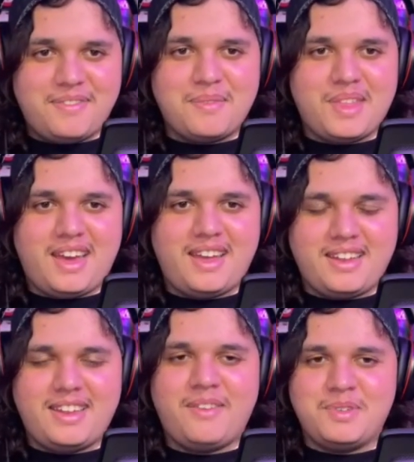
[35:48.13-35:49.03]
from that,
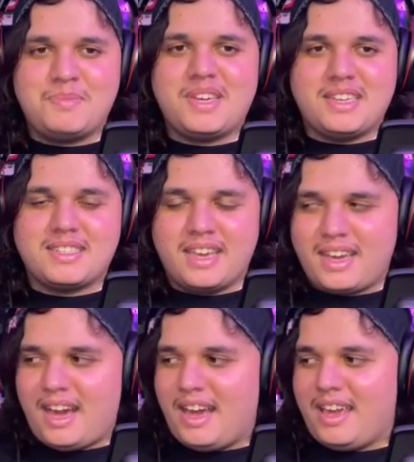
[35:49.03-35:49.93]
and it was because mm.
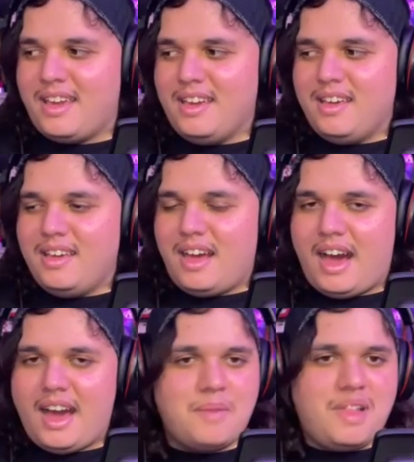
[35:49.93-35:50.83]
like I
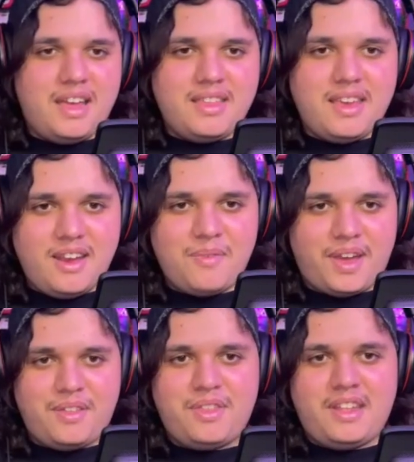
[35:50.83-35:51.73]
I applied there
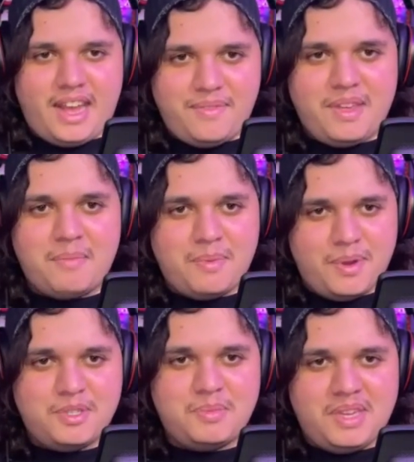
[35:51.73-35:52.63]
rather than have them
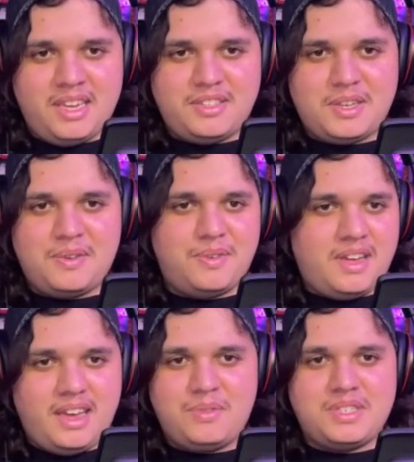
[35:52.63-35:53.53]
approach me. So
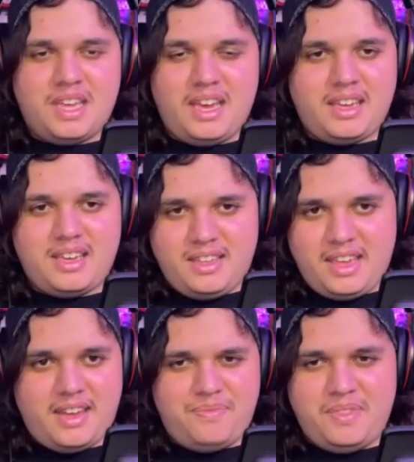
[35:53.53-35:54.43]
I was like, yeah,
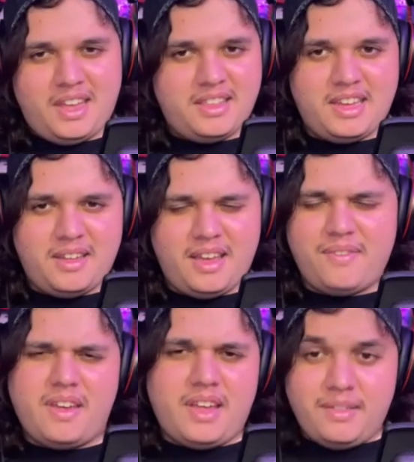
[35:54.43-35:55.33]
yeah not that I.
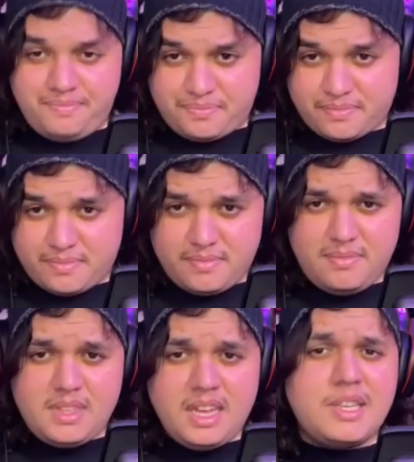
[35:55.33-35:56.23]
Uh,
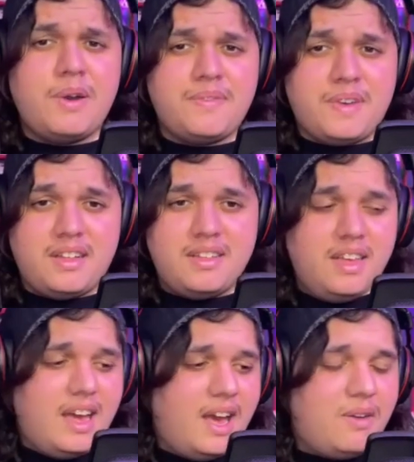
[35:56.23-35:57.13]
that's how I felt.
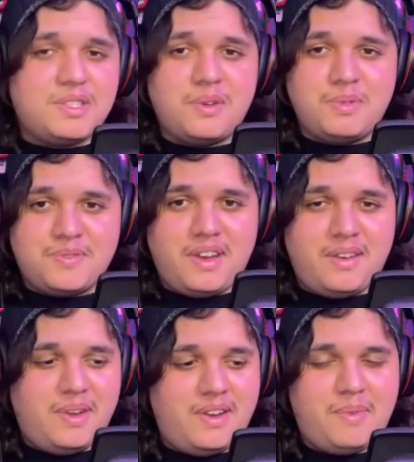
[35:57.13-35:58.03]
I also was a
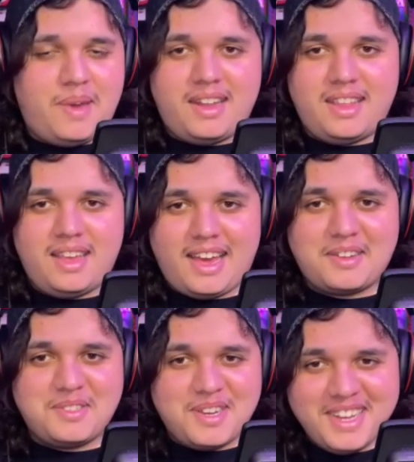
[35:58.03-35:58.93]
very bad like actor,